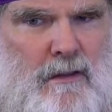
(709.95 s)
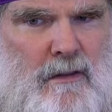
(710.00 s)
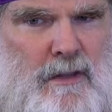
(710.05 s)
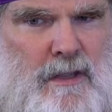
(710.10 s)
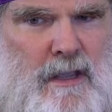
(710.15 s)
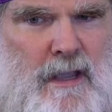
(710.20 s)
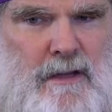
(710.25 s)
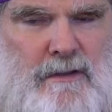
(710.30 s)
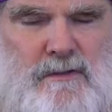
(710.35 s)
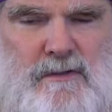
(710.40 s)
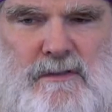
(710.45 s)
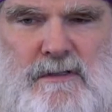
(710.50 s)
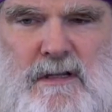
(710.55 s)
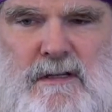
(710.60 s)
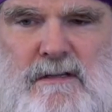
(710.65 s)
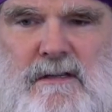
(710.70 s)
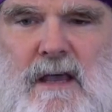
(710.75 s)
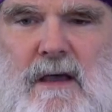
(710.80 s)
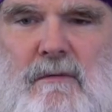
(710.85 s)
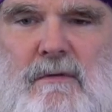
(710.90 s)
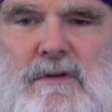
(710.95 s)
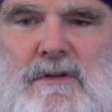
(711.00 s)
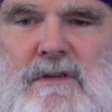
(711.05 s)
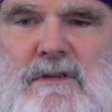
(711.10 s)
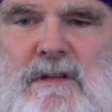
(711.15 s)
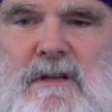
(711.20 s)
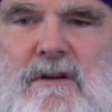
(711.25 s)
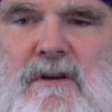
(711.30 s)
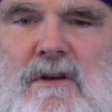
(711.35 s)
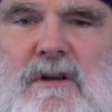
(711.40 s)
the angel says that which
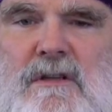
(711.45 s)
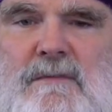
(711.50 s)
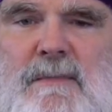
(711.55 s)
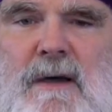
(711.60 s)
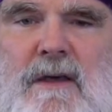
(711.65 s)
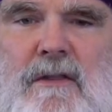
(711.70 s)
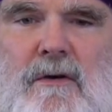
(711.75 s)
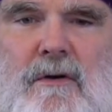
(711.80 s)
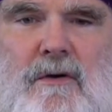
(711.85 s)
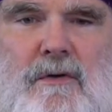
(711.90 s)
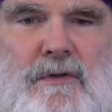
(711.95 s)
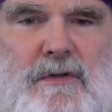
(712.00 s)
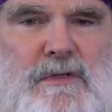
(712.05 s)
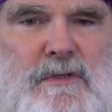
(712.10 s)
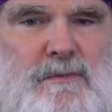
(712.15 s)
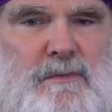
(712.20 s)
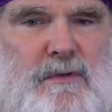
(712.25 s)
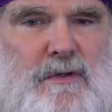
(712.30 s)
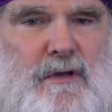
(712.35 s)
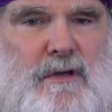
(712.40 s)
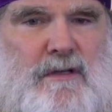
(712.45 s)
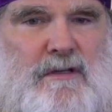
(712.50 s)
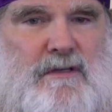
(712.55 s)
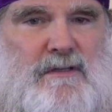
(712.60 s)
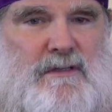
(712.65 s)
is in her is by the Holy Spirit.